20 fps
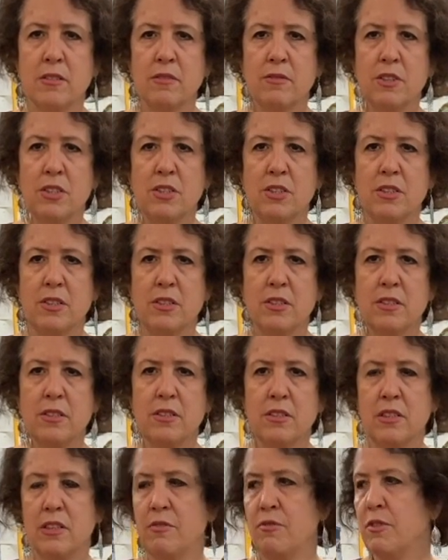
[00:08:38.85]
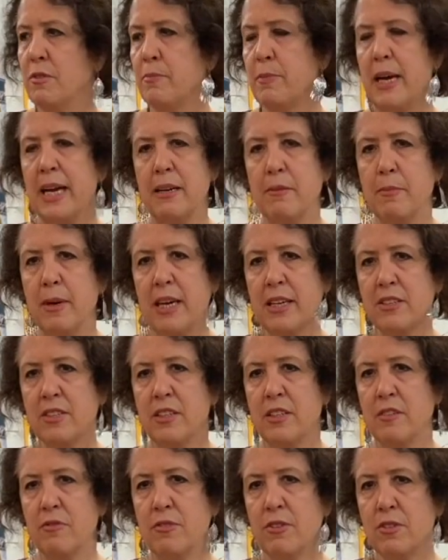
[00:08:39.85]
which is different paint marks and
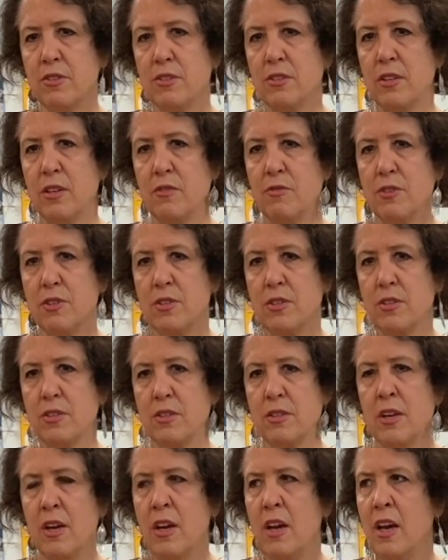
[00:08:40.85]
different surfaces,